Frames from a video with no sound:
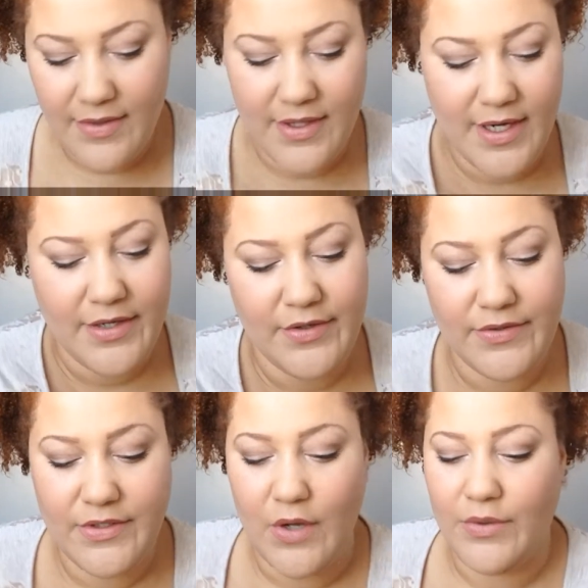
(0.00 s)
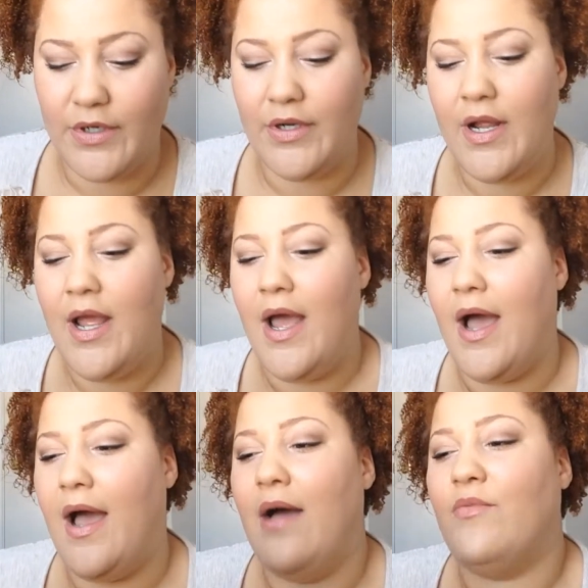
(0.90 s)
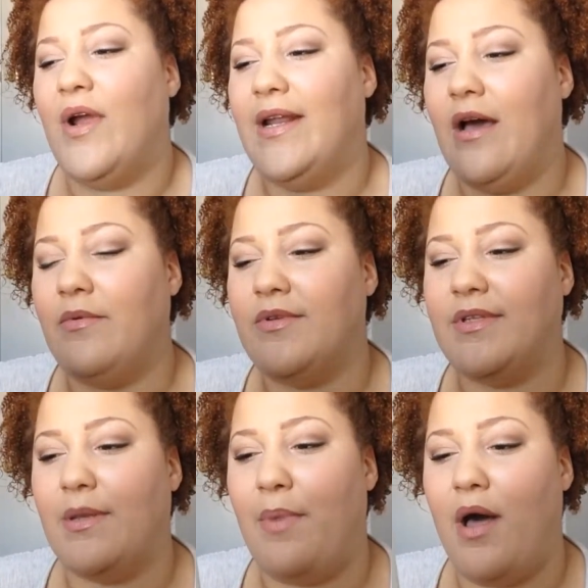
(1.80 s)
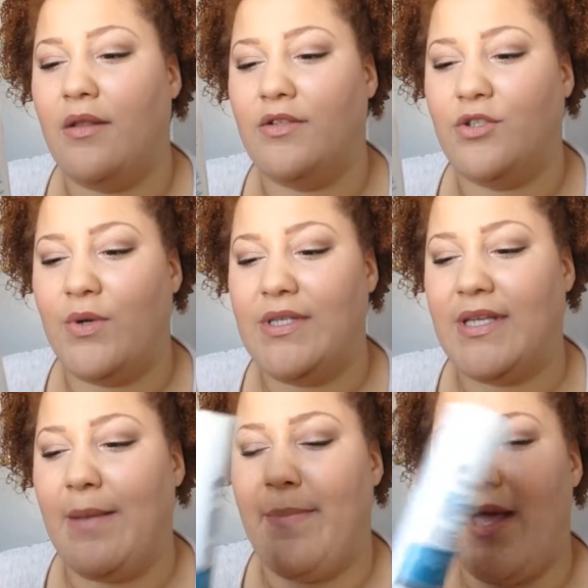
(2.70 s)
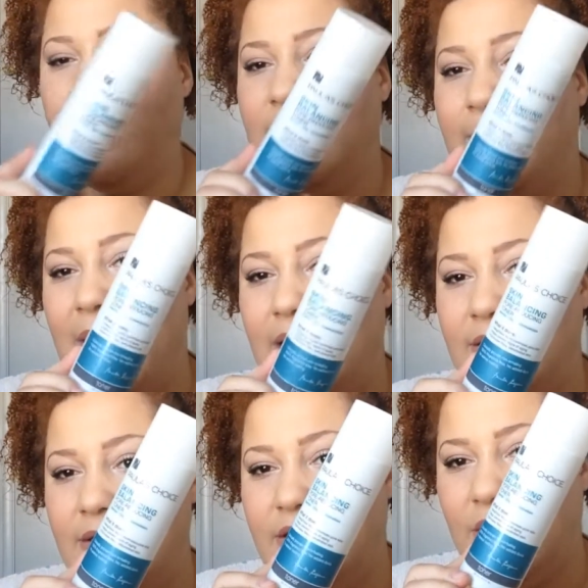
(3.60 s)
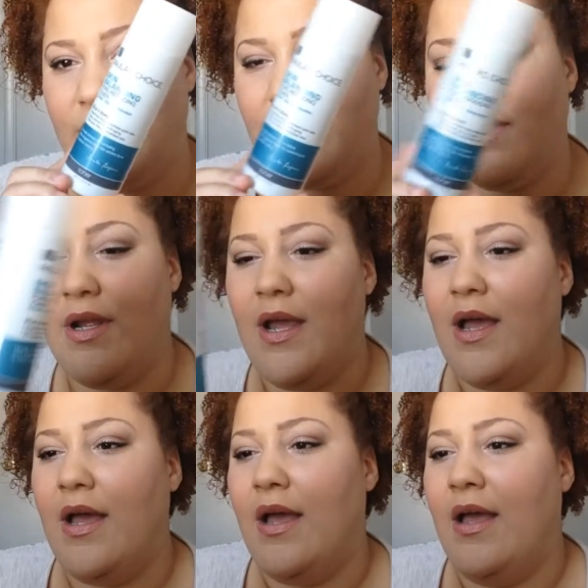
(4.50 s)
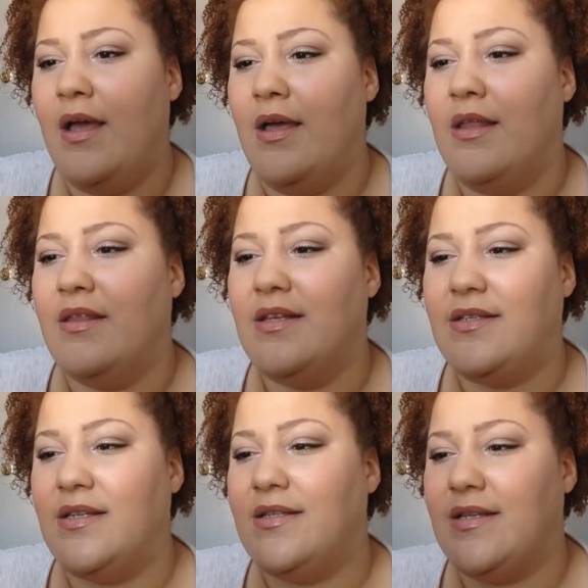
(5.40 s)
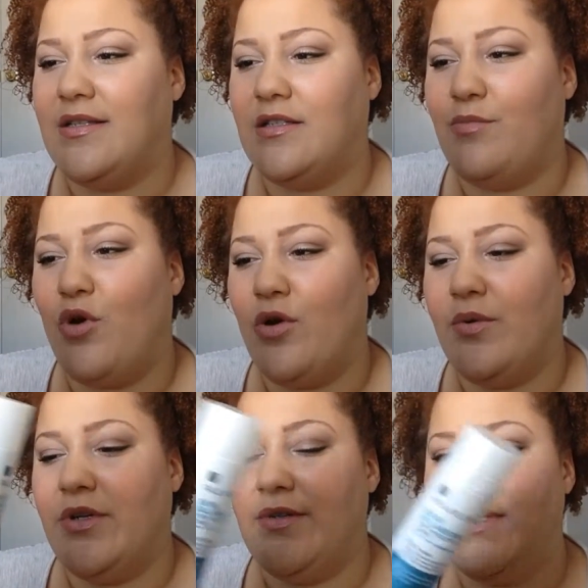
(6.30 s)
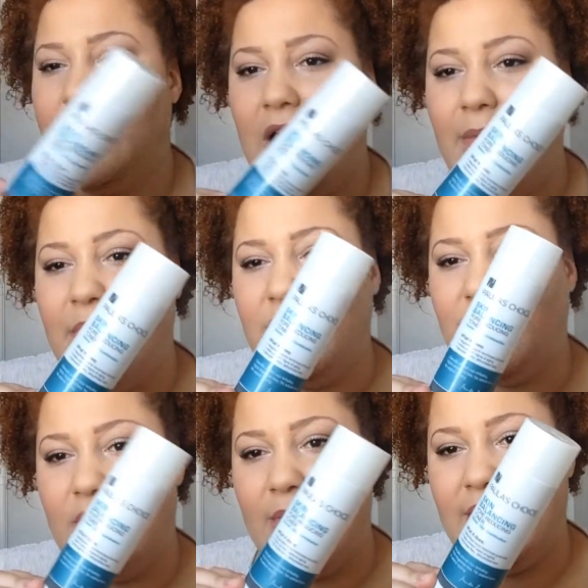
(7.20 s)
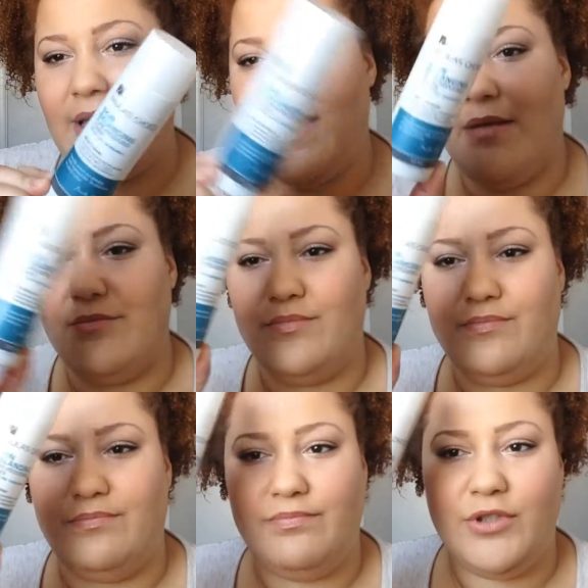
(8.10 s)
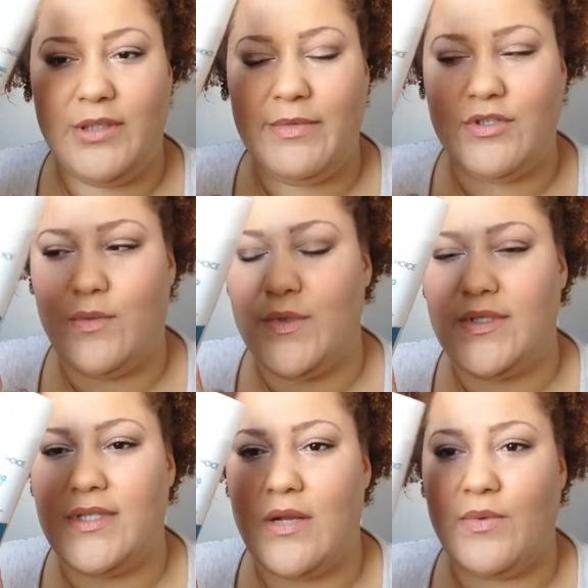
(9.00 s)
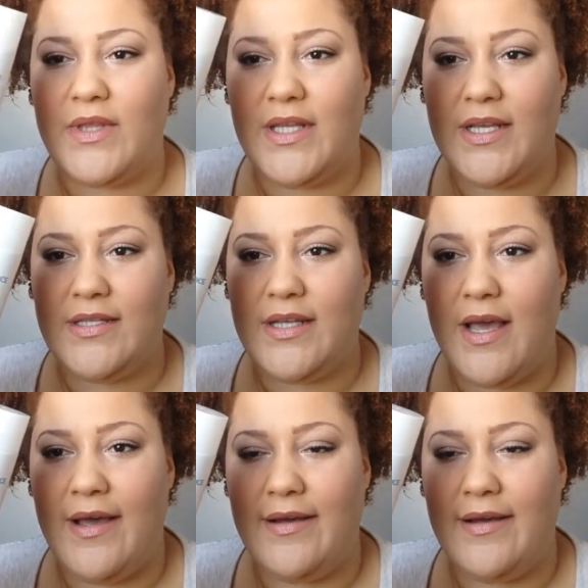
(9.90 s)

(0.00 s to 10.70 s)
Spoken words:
Then I use toner. Right now I'm using the Paula's Choice Skin Balancing Toner. This is, since it's pore reducing, I'm not sure about that. I'm pretty much almost done with this.